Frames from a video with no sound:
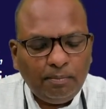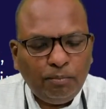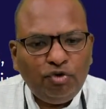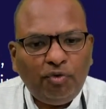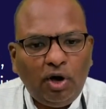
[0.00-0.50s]

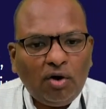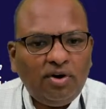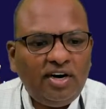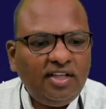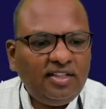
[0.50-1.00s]
put
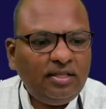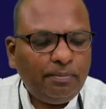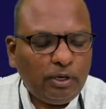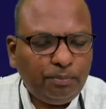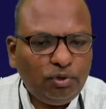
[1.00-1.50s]
forward the
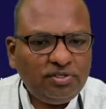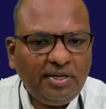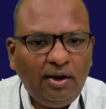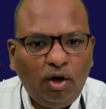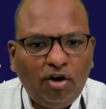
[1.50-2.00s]

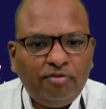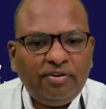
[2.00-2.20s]
proposal of